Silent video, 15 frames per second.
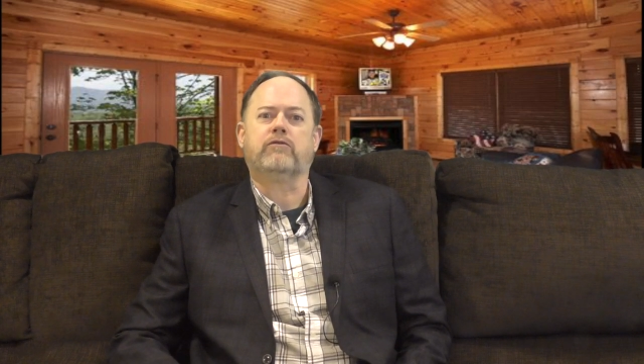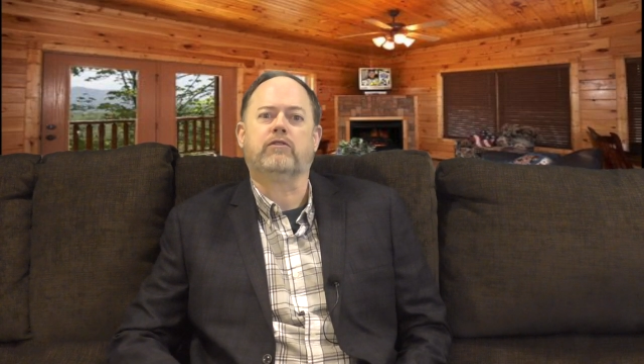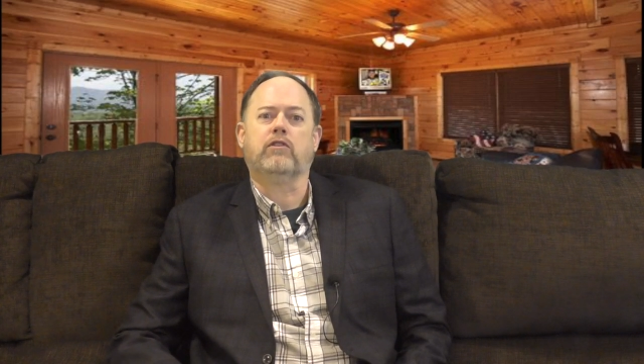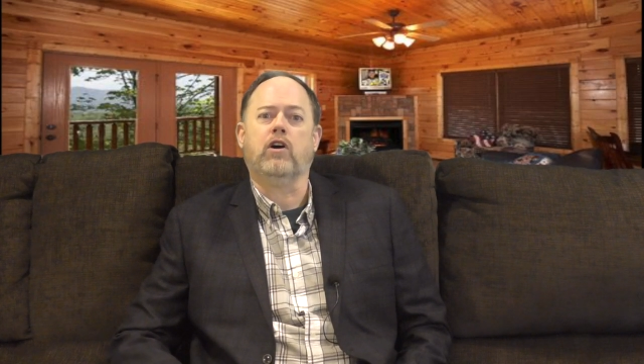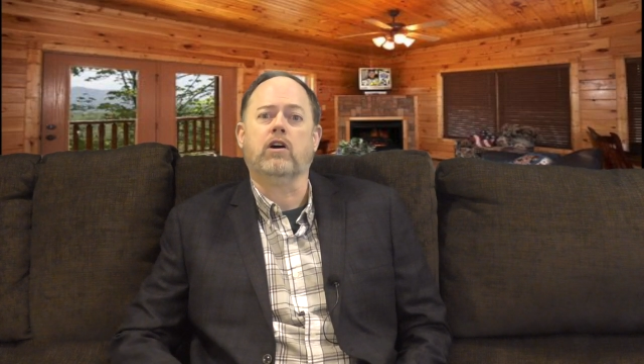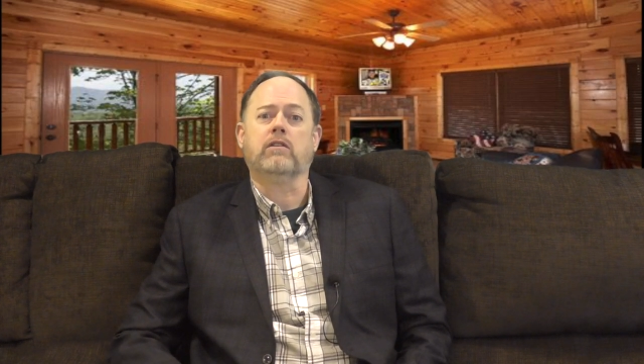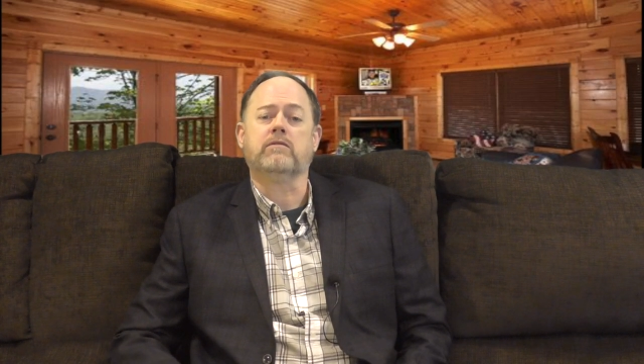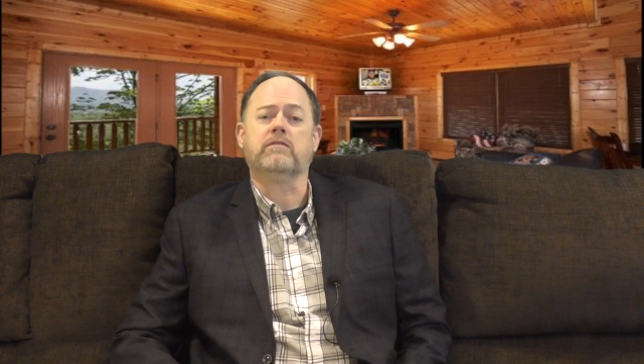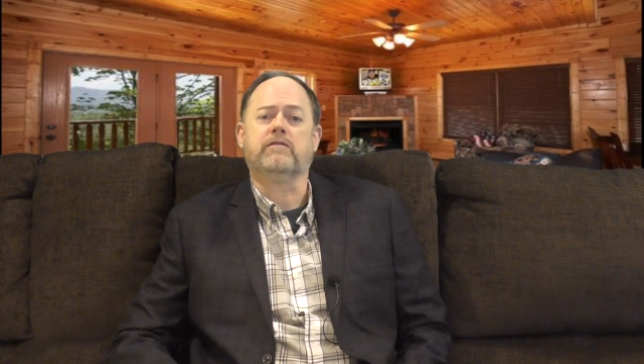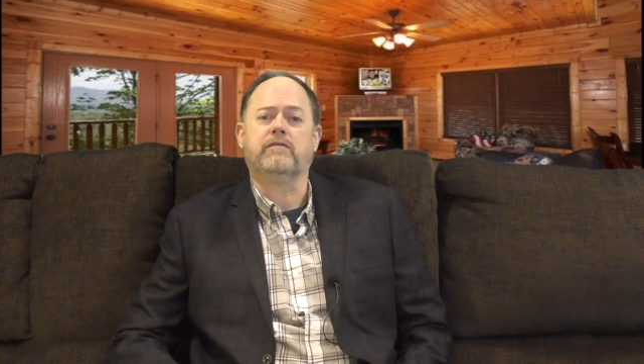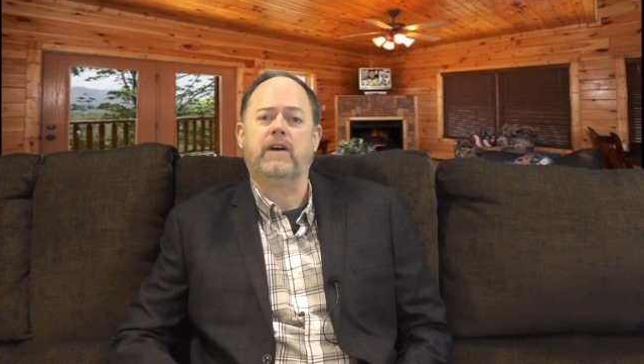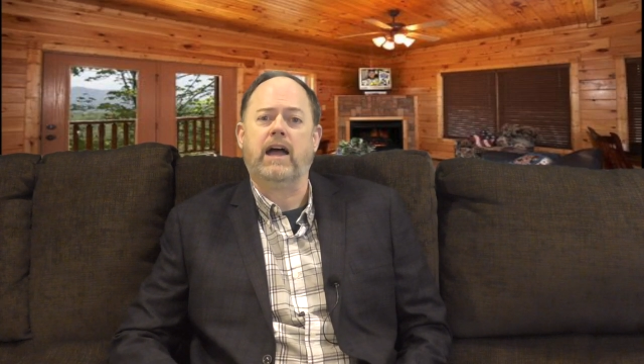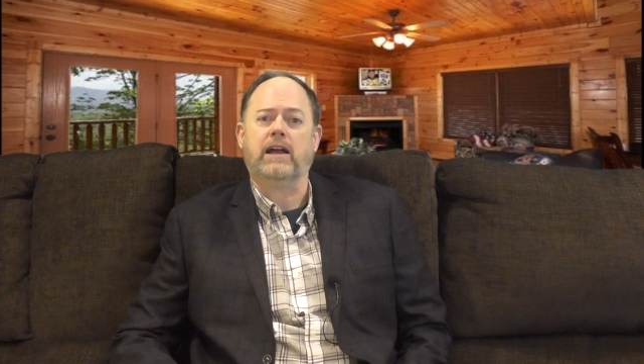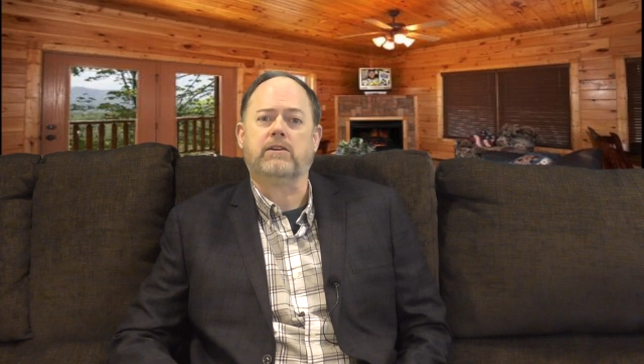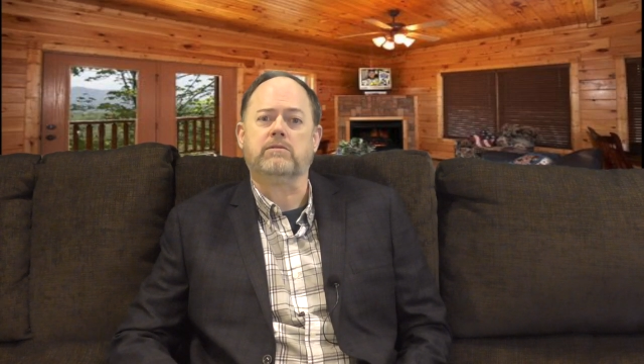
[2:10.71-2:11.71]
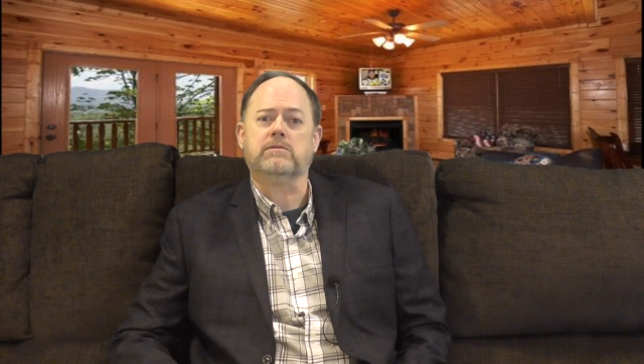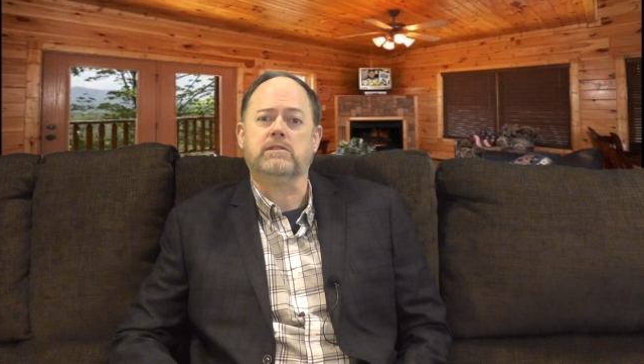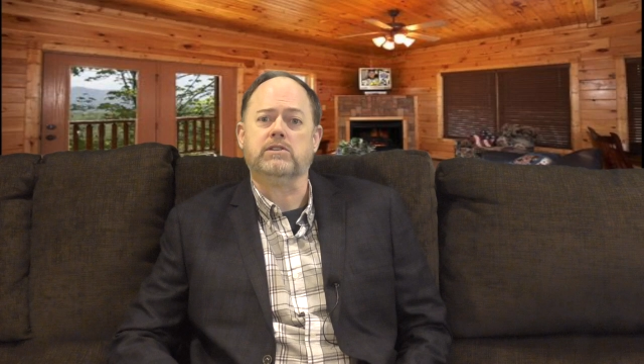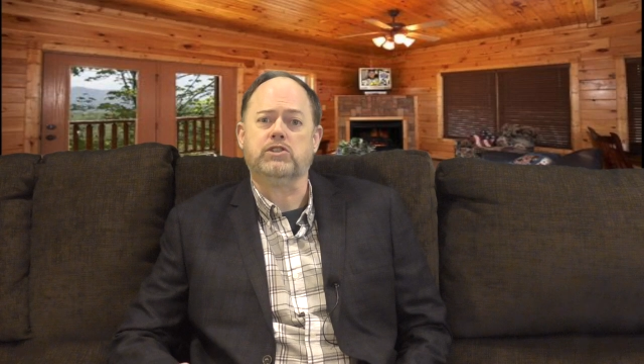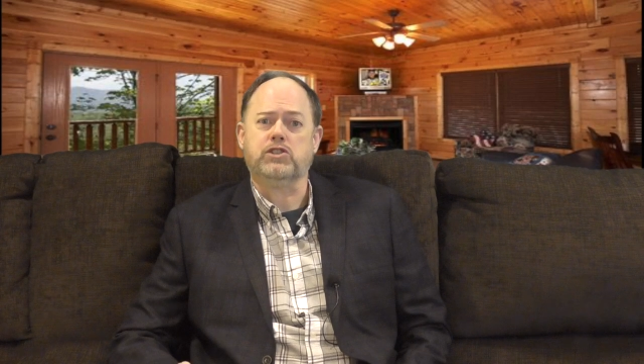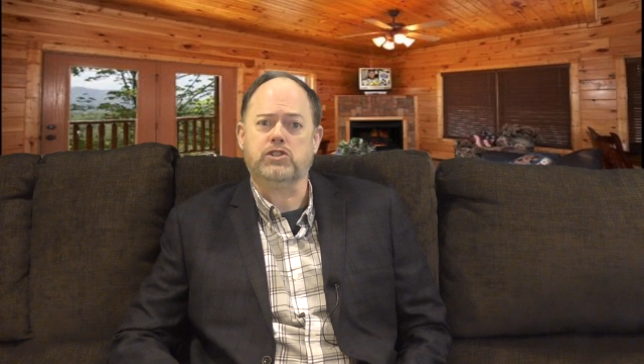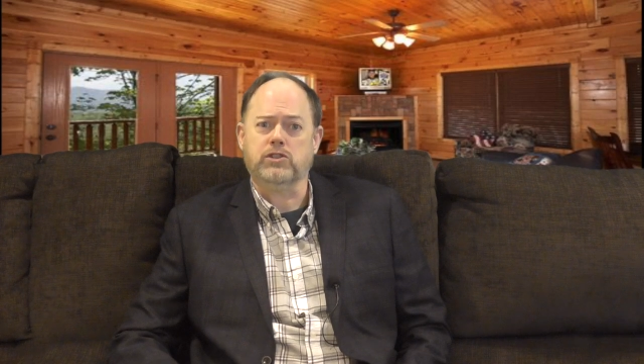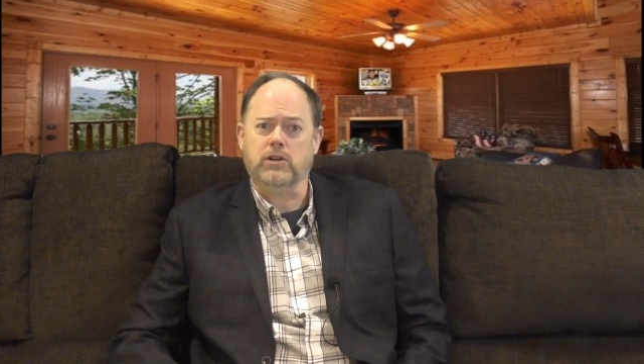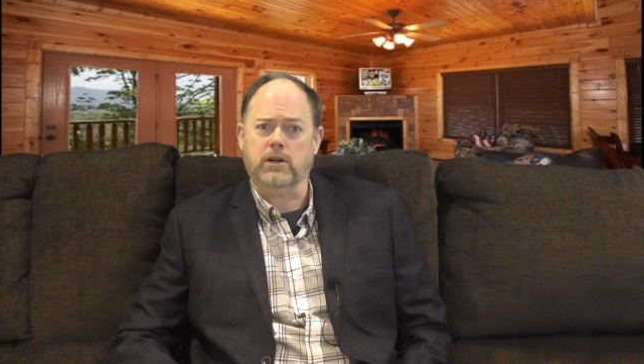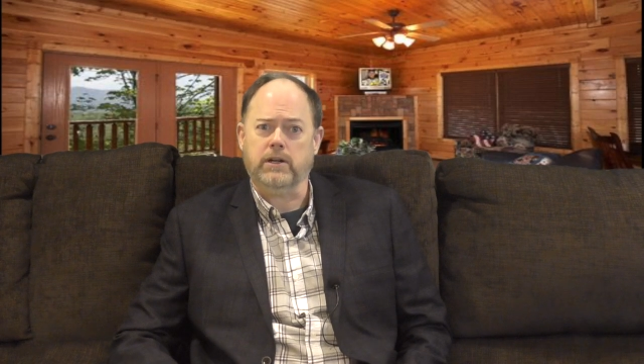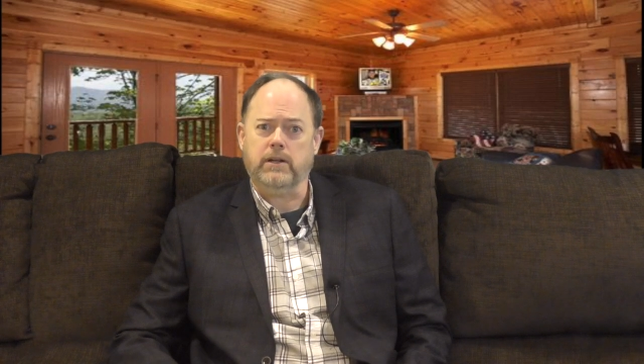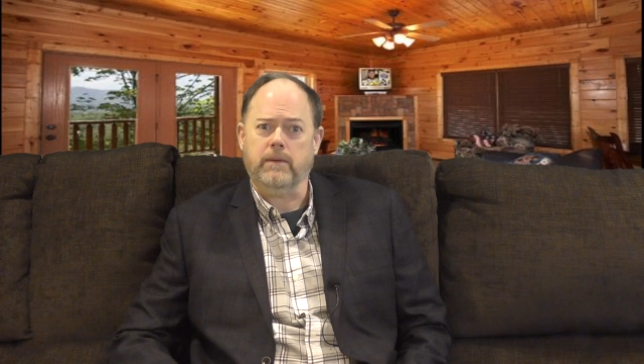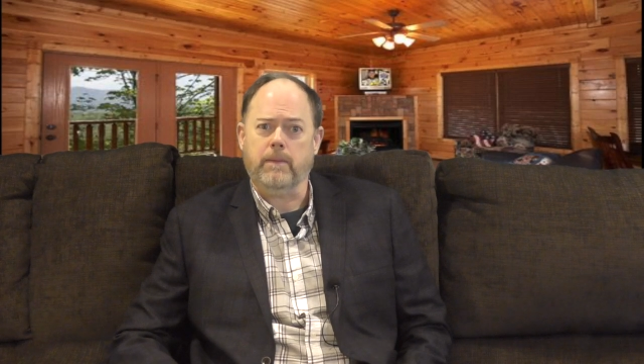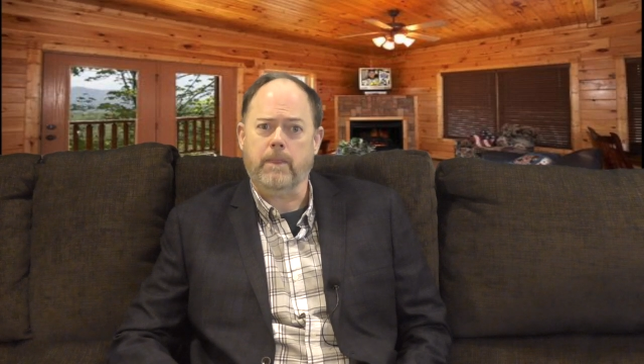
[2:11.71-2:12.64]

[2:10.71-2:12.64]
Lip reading: for all of the factors it should.